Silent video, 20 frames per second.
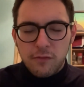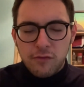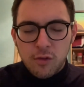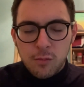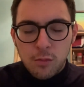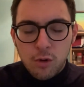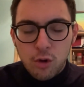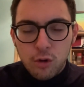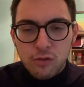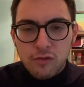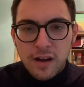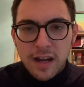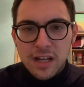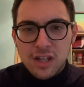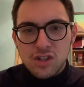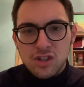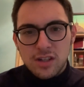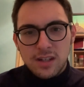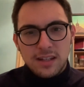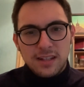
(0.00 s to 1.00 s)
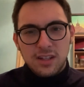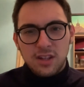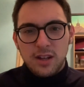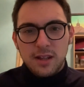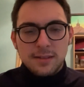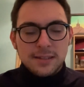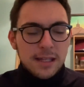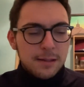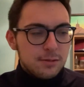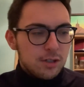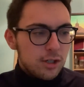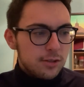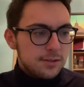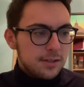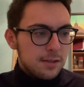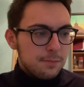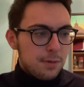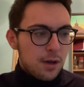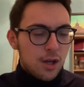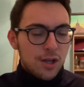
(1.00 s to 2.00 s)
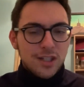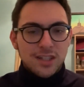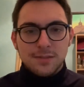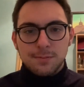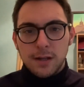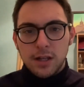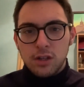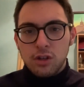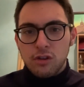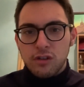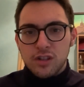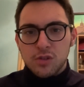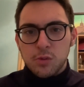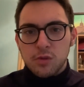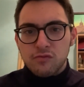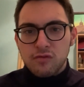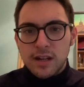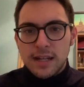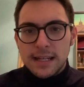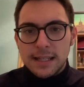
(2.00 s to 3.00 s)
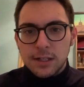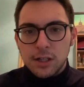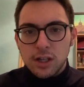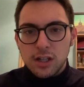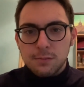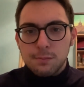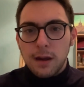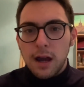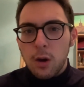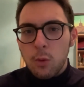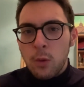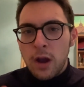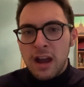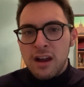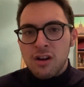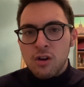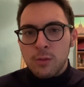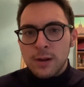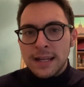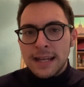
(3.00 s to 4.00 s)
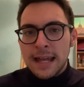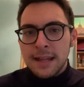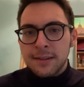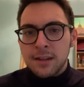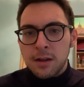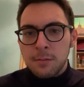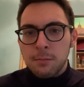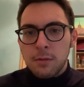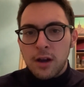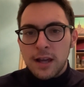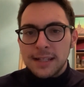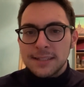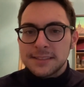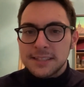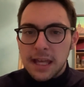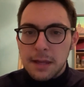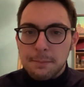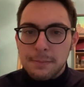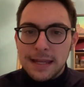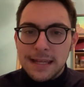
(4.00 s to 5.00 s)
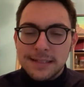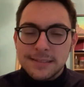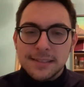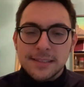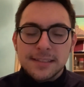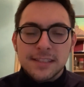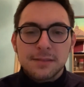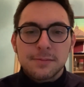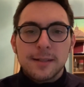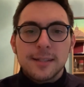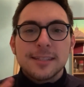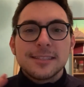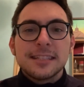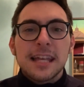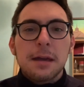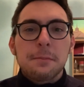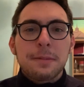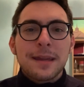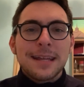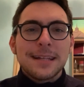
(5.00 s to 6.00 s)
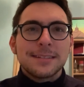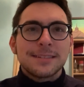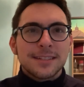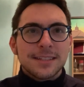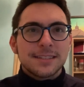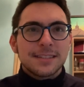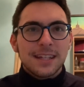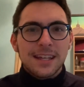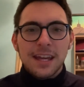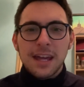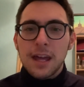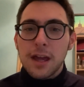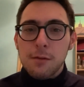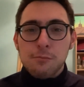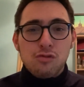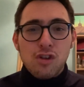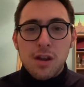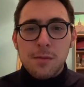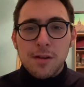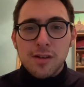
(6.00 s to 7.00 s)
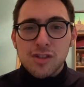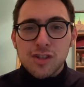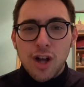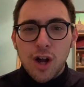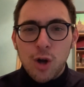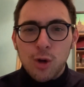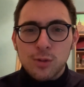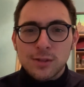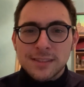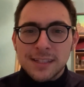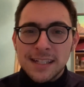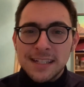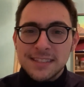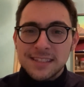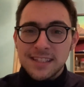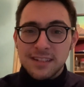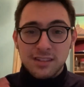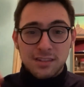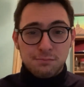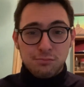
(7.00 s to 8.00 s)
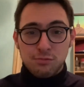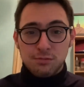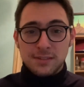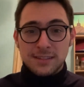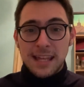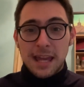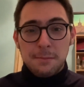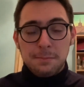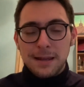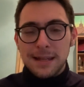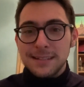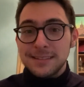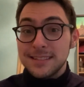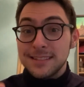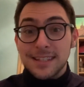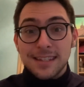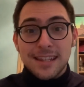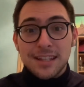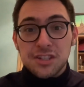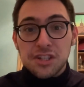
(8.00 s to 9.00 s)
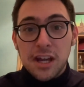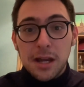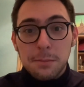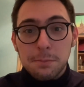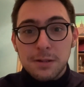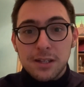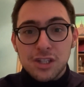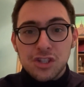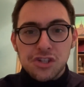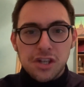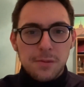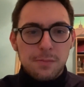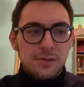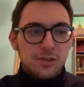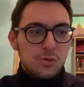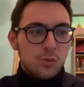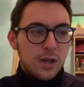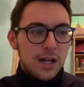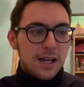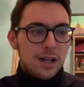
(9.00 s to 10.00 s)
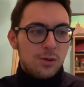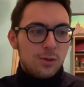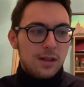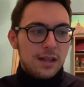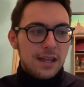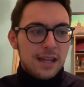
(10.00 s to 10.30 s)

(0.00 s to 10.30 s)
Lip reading: long range, and, you know, tipped it onto the post. But Norwich were really good. But where are we let down by? Set pieces. It's been set pieces pretty much the whole season. It was set pieces in the Championship as well.